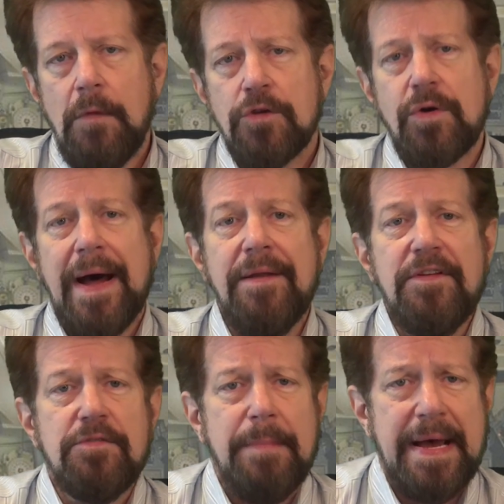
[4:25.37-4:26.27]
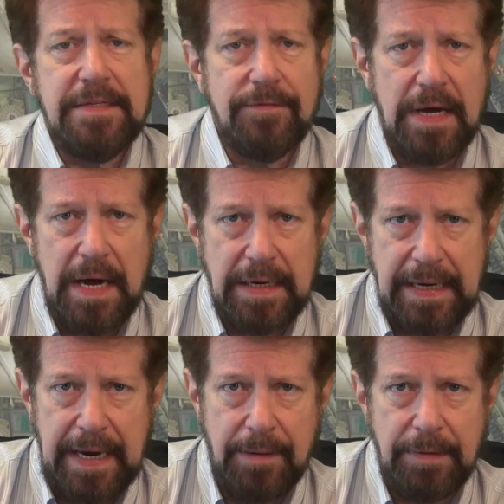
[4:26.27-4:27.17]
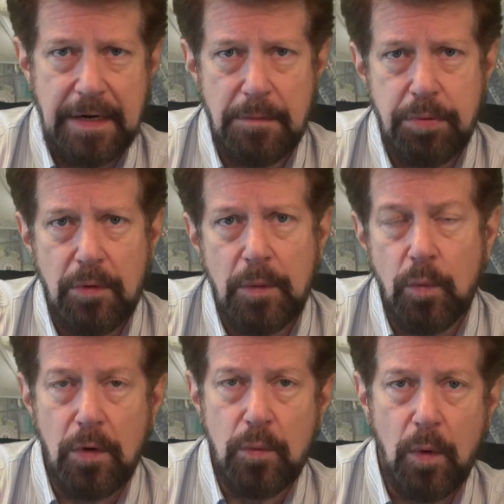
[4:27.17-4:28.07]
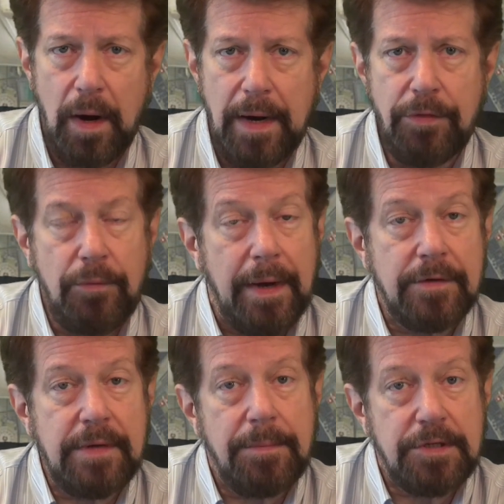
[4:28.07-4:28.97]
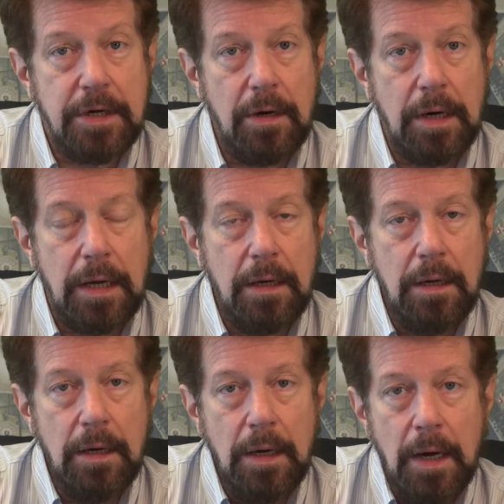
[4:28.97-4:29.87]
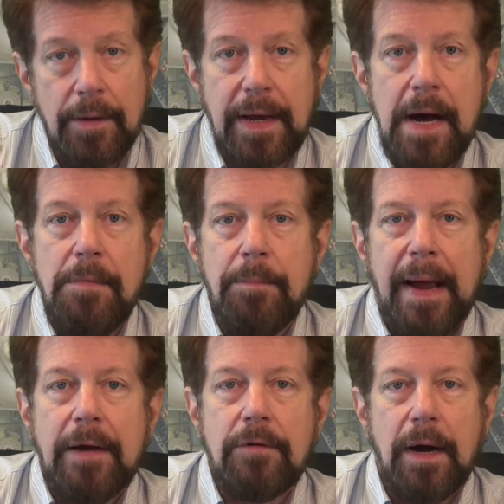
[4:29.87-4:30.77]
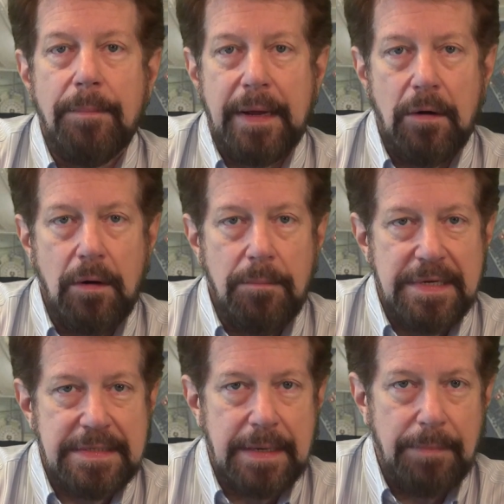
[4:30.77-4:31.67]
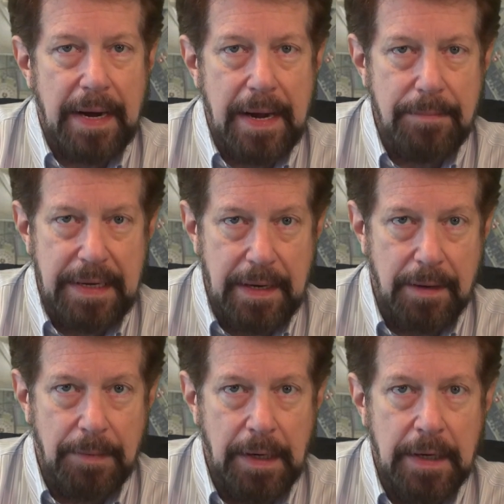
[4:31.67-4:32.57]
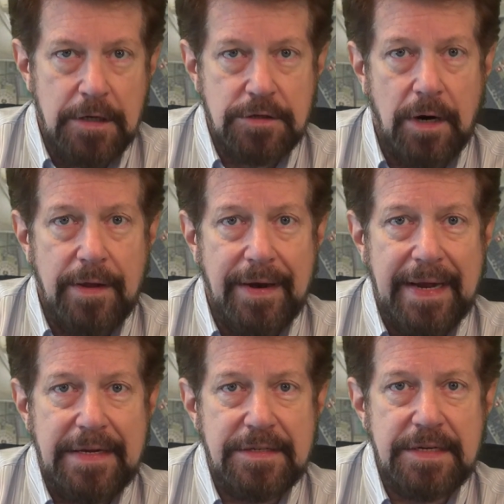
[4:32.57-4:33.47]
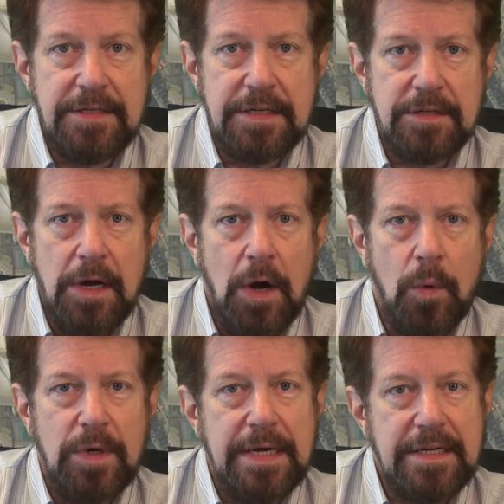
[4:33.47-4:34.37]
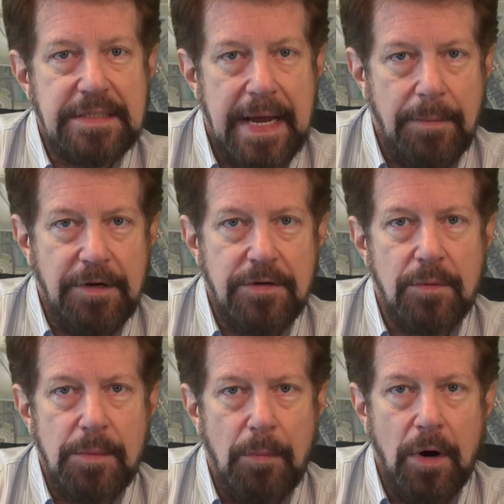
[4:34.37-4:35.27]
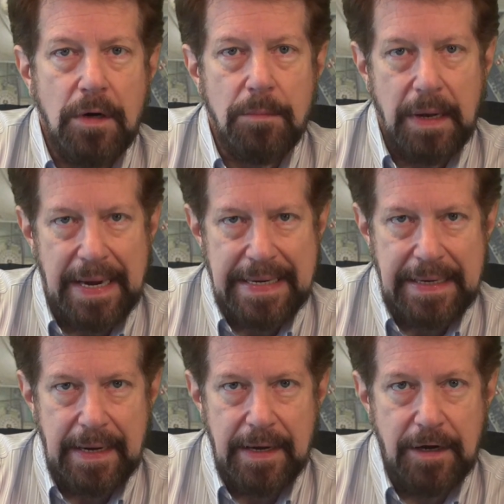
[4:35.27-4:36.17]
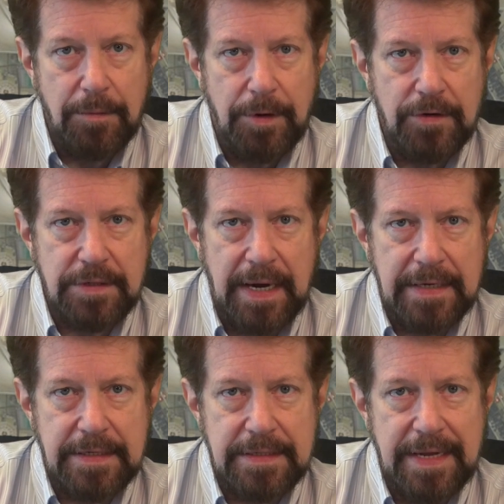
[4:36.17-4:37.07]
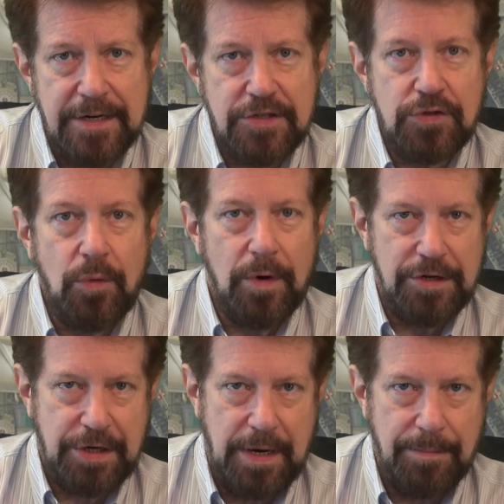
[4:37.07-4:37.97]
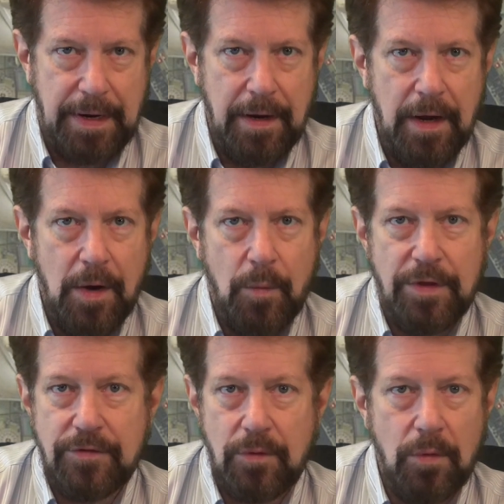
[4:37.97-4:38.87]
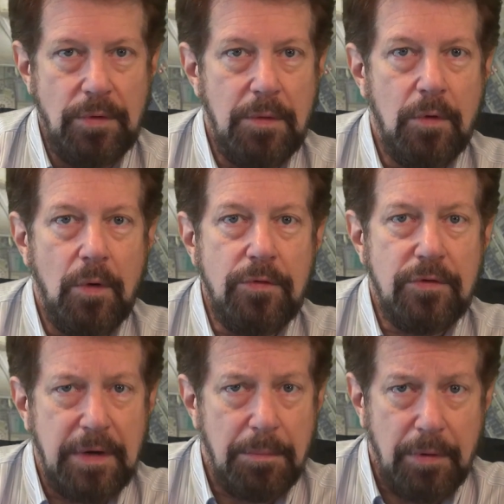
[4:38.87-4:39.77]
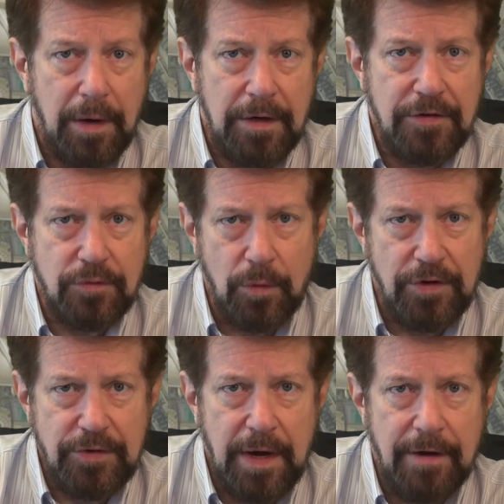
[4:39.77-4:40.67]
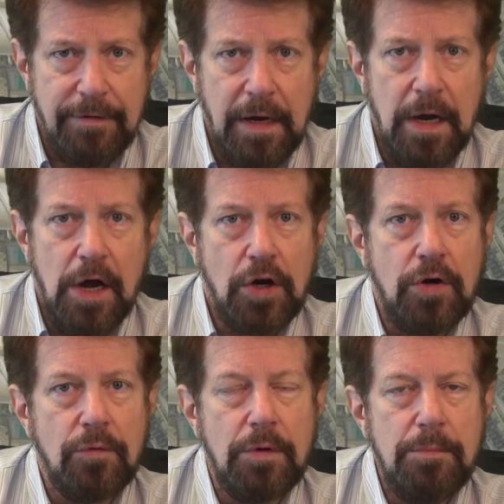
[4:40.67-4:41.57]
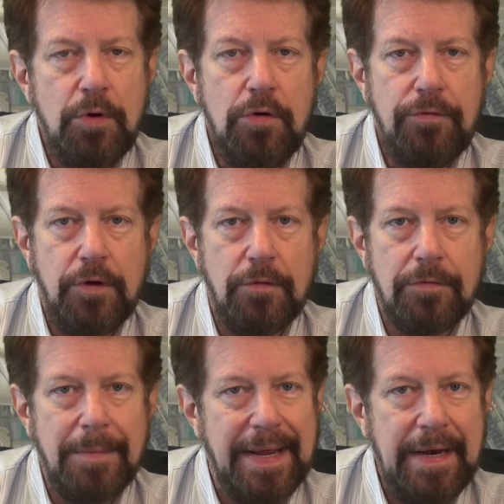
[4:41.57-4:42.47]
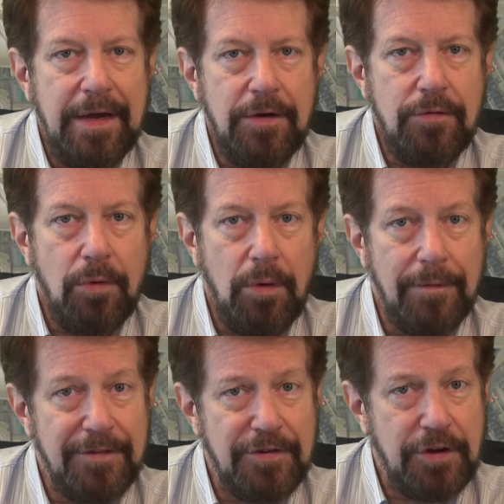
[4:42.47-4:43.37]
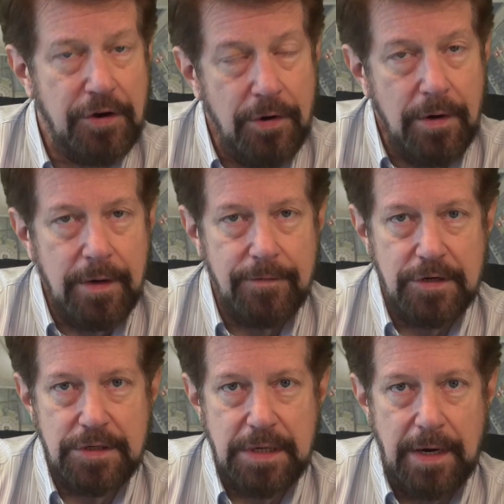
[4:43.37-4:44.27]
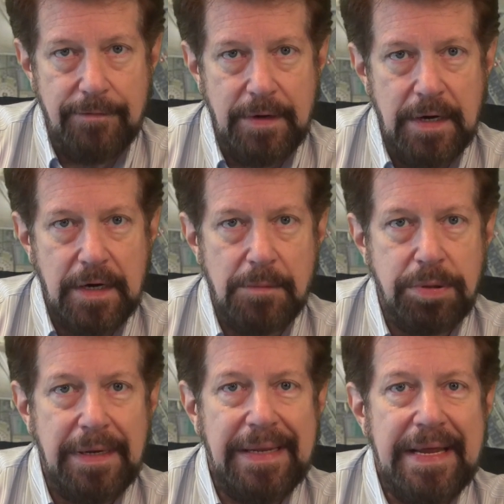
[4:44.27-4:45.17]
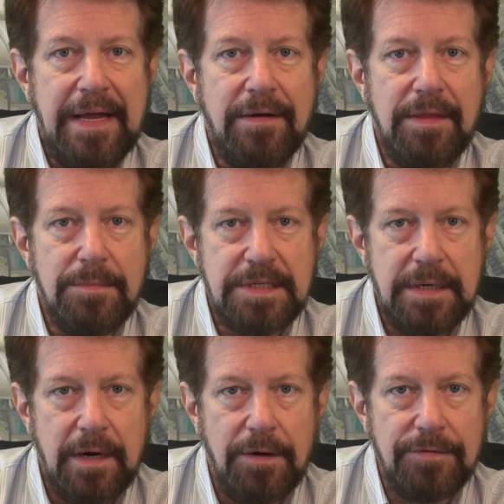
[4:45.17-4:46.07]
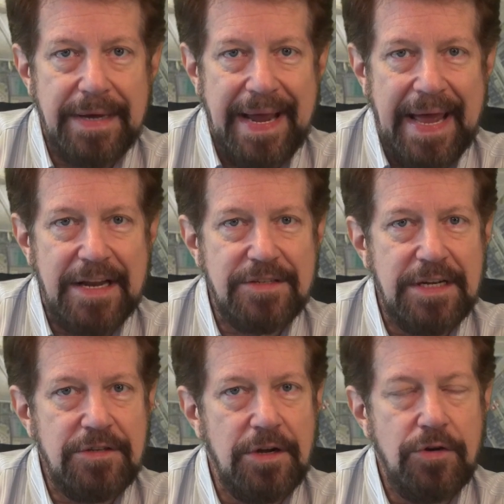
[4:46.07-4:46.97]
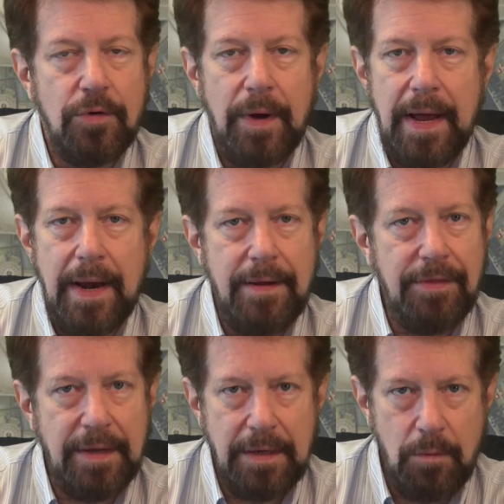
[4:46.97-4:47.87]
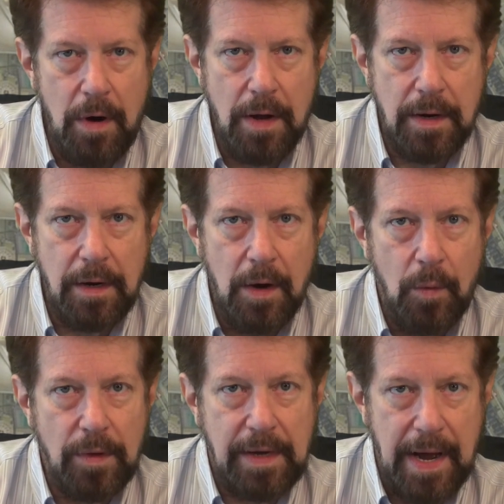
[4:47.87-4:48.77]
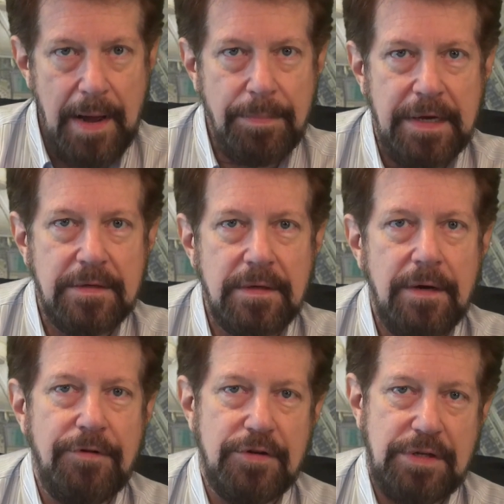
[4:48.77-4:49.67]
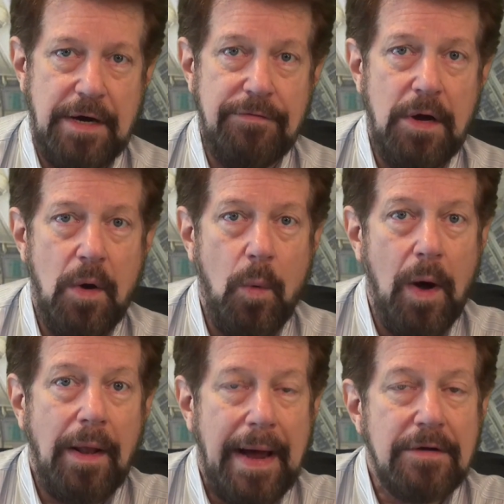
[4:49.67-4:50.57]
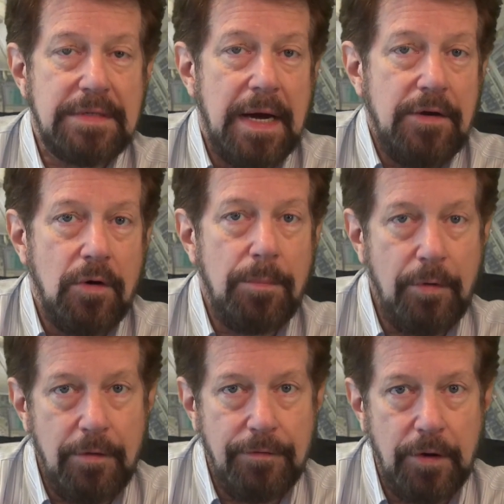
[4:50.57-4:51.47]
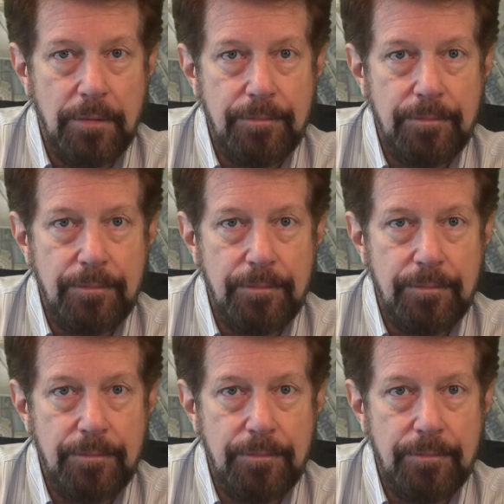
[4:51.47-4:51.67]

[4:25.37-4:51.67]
So how did this massive con game get deployed worldwide throughout cybersecurity? The common backdrop had already been set by IBM, starting in the 1960s, which had established the remarkable idea in computer sciences that a storage company, with its only role to temporarily store your stuff, could remove you from any control of the security of your stuff completely unto themselves and essentially do anything they wanted with copies of your stuff while outside your purview.